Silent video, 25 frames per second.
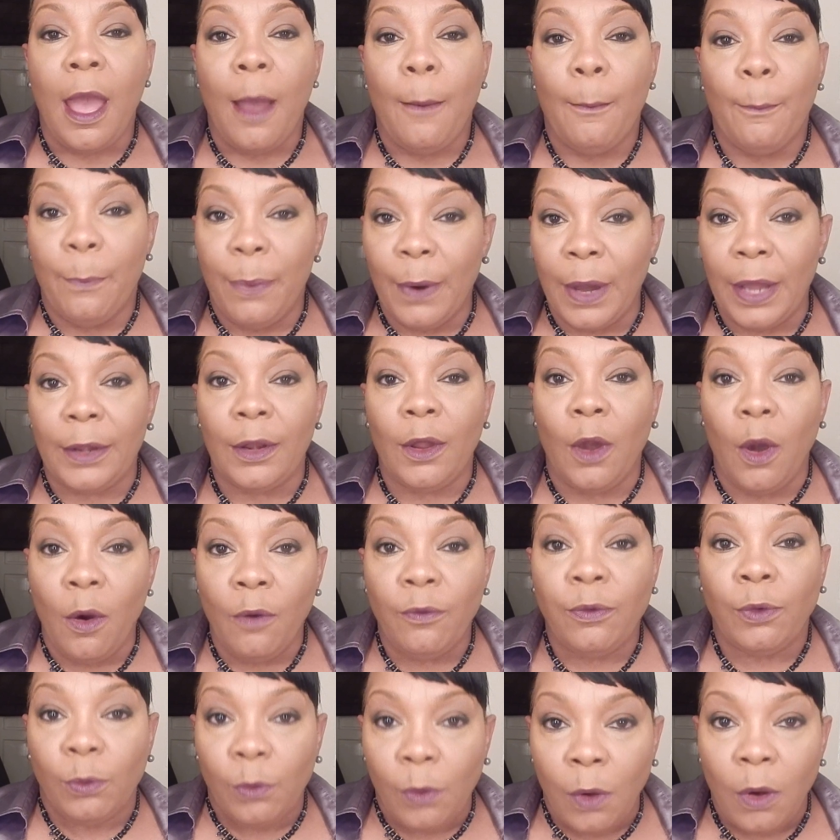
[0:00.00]
But
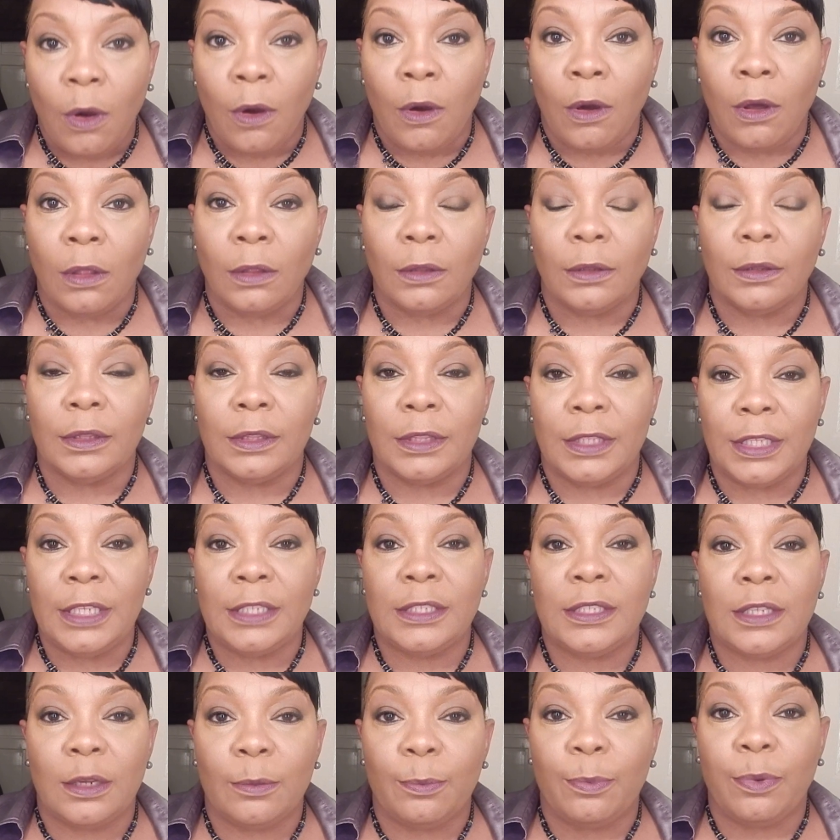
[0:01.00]
overall,
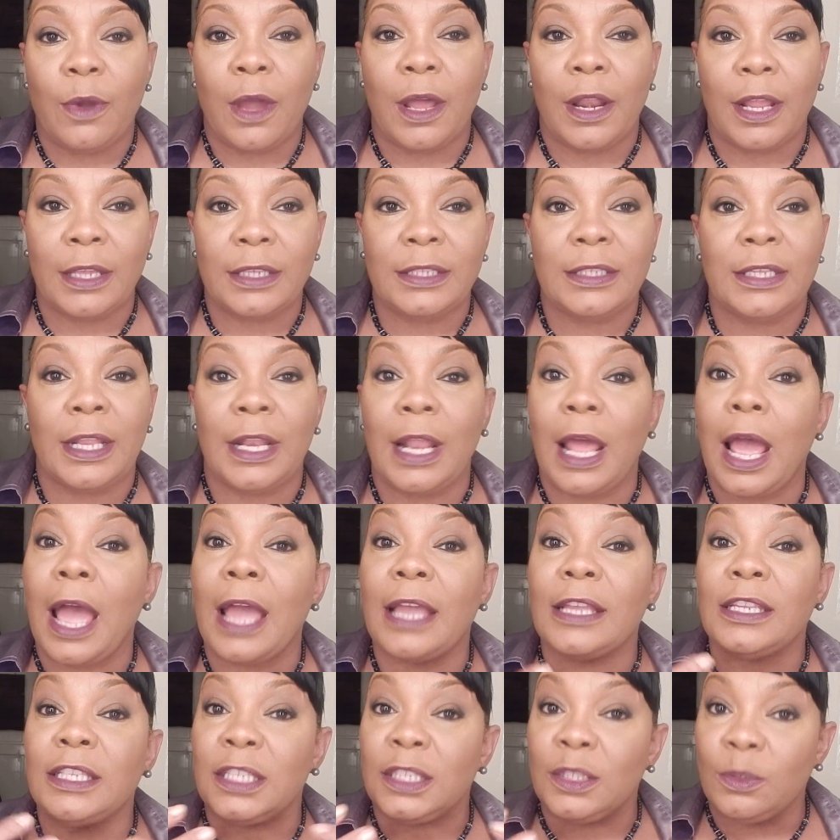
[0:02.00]
these are the products that
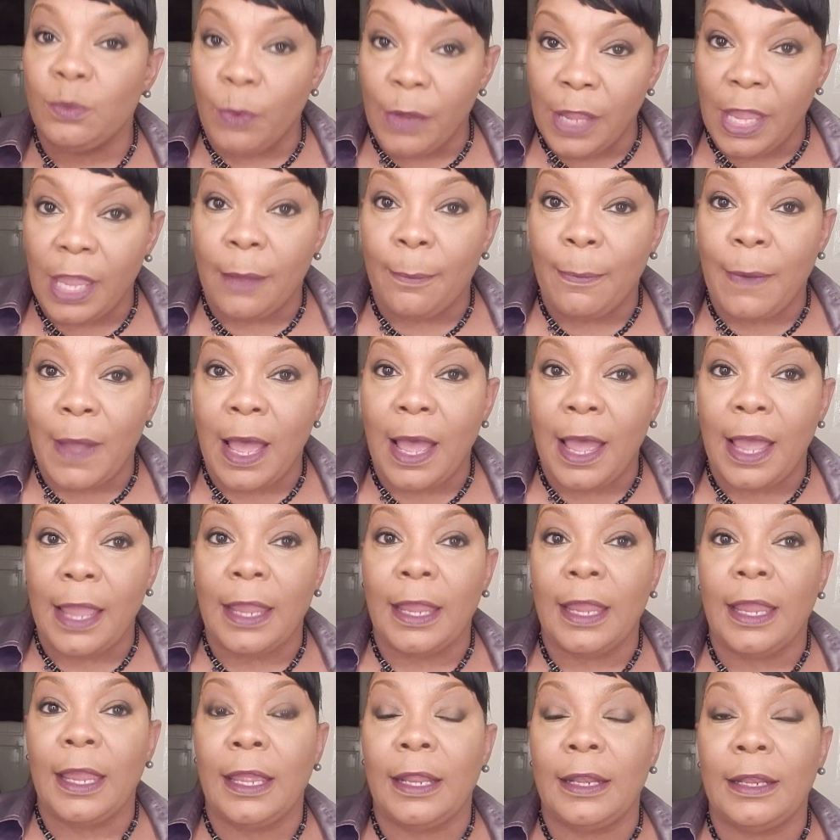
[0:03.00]
I swear
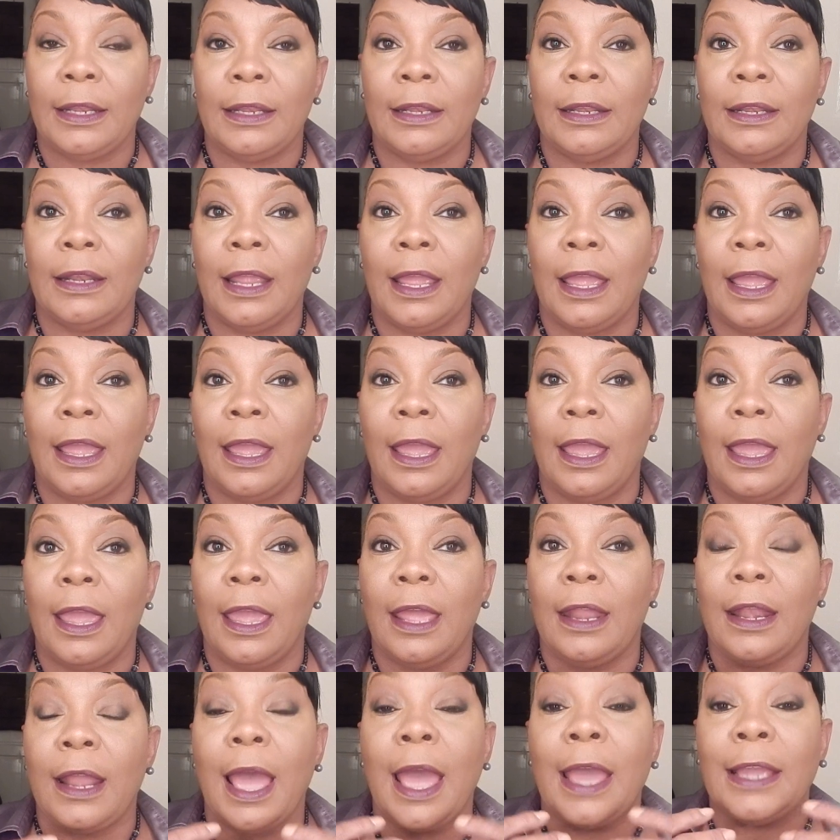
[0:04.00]
by and
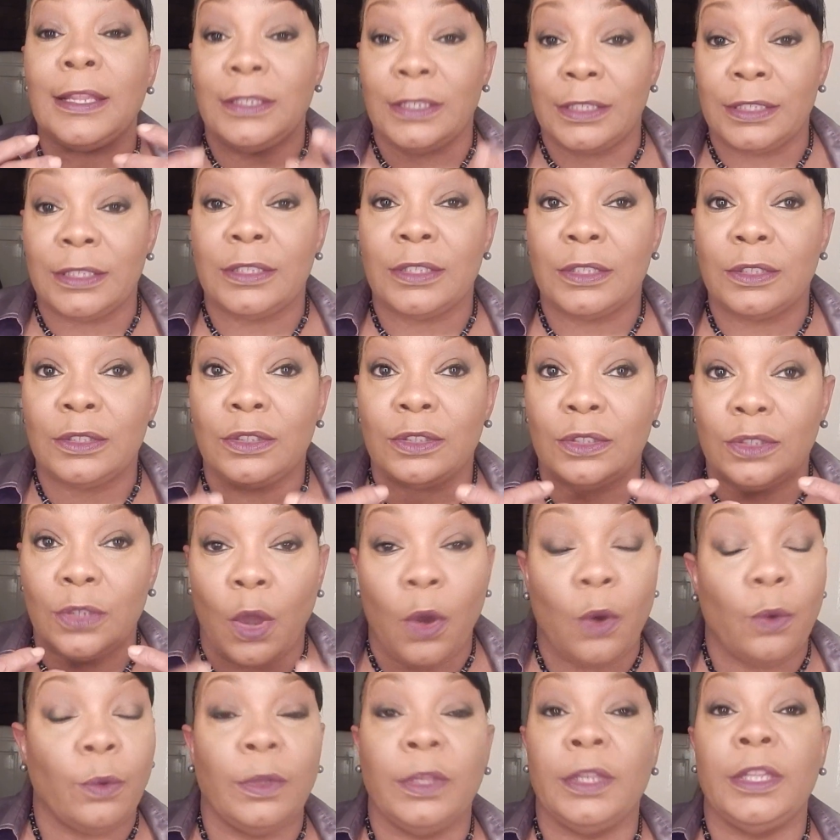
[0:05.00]
I just
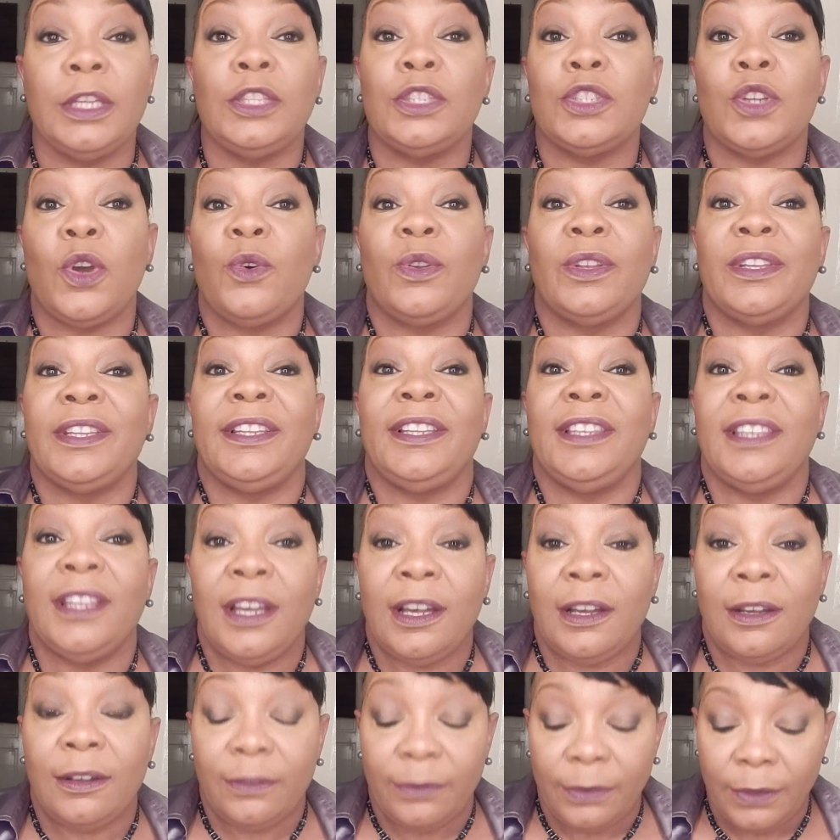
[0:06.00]
totally
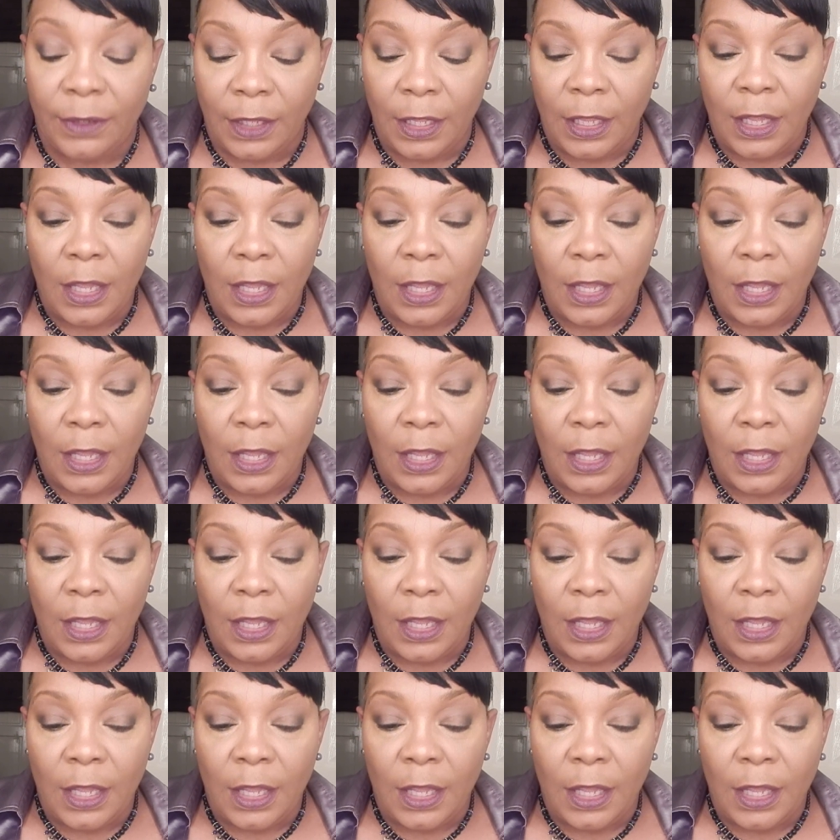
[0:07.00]
love.